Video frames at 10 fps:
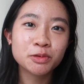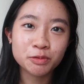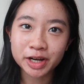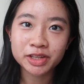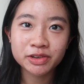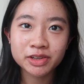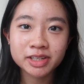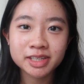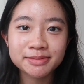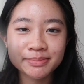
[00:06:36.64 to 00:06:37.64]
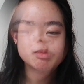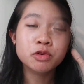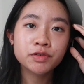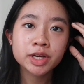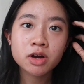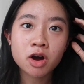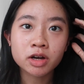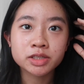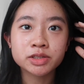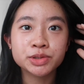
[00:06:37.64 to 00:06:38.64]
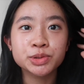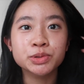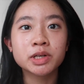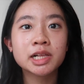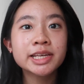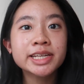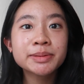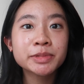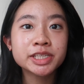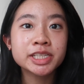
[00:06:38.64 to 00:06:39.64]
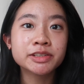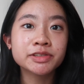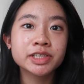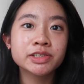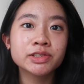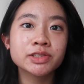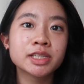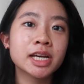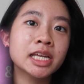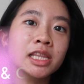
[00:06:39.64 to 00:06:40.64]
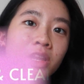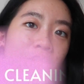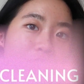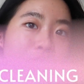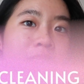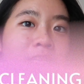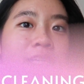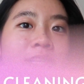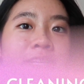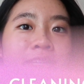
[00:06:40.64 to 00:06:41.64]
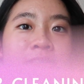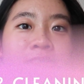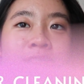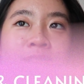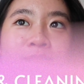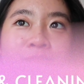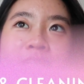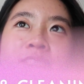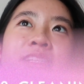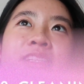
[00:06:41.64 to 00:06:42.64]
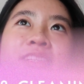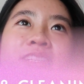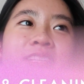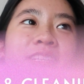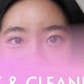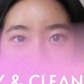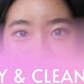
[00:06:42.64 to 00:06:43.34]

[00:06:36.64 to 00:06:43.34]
regularly. Moving on to cleaning materials and laundry related things, basically all